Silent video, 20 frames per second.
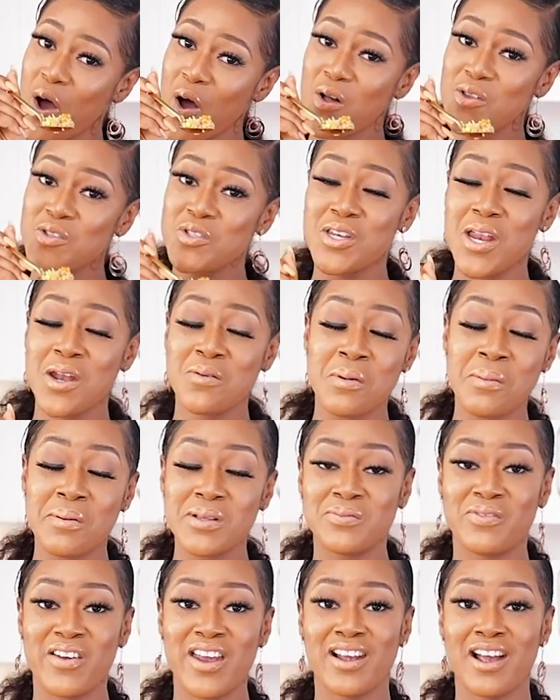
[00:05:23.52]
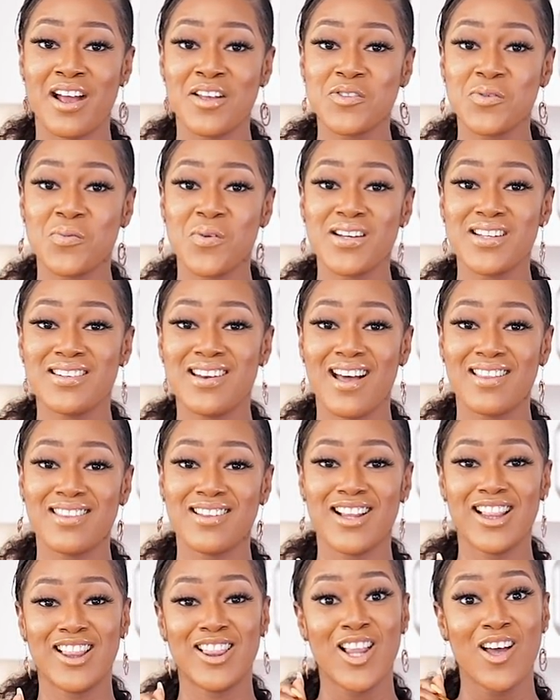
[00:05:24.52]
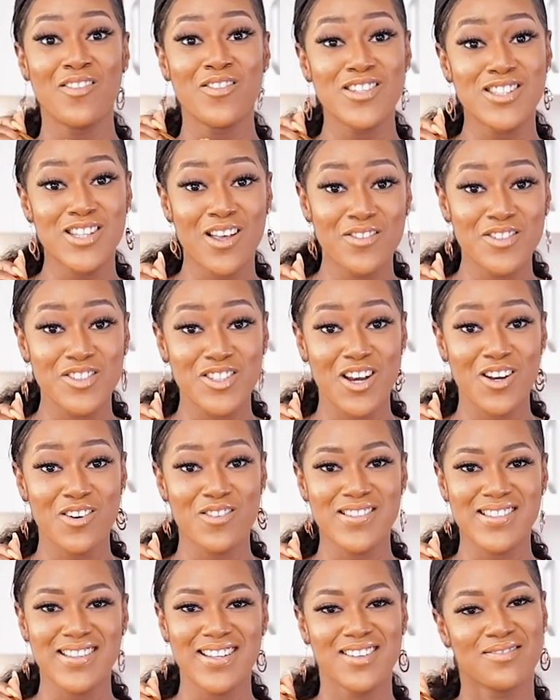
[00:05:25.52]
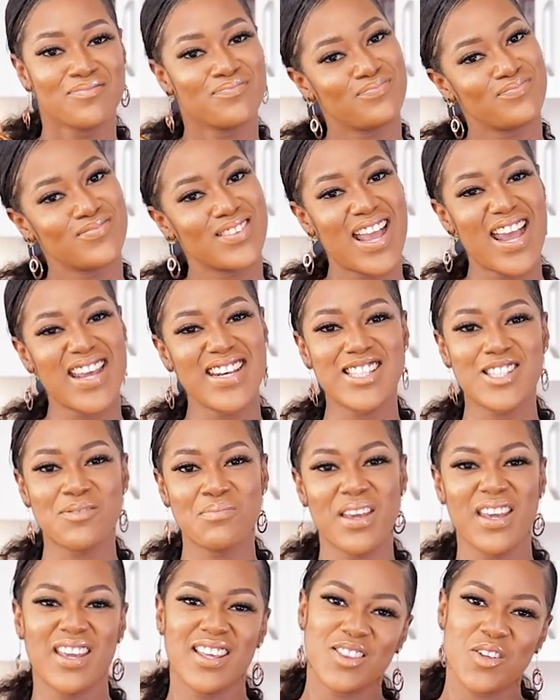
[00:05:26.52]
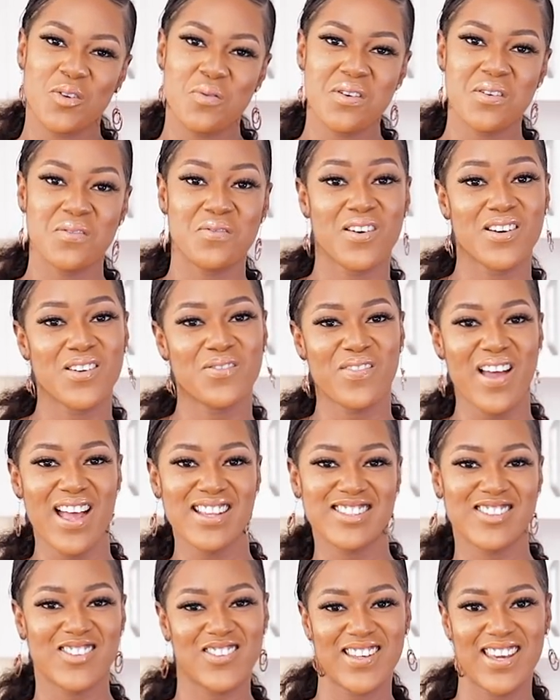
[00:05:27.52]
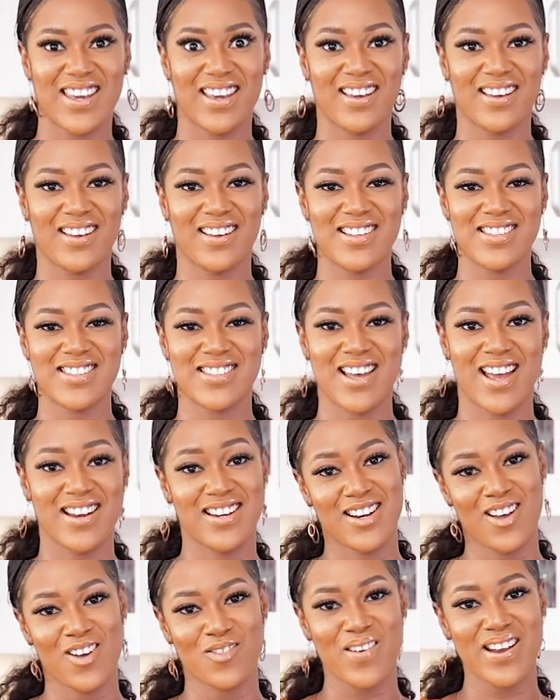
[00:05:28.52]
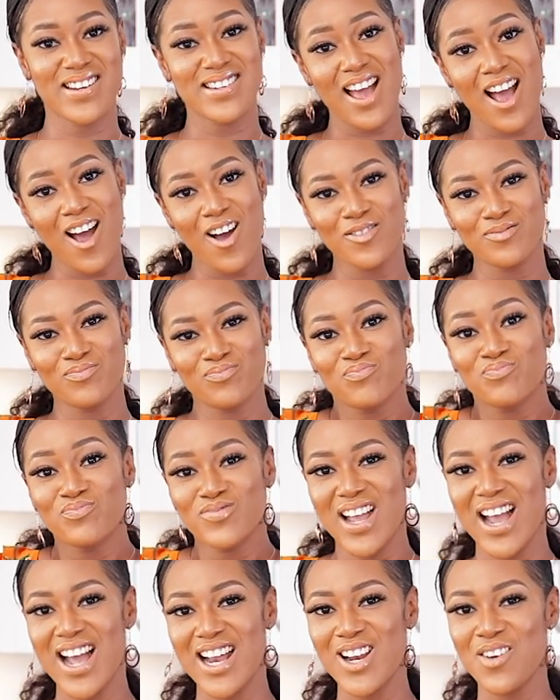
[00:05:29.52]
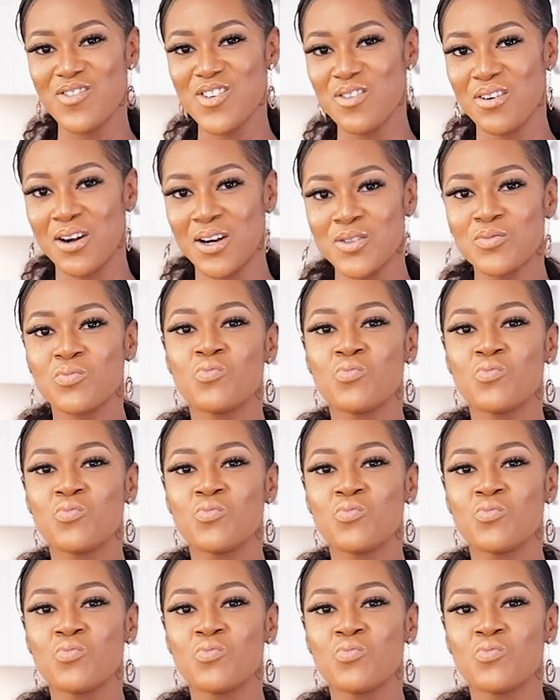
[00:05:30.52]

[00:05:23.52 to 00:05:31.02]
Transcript: Until then, remember to be very kind to one another, love yourself generously, and it's me, the queen of fun and fast cooking, signing out right now. I love you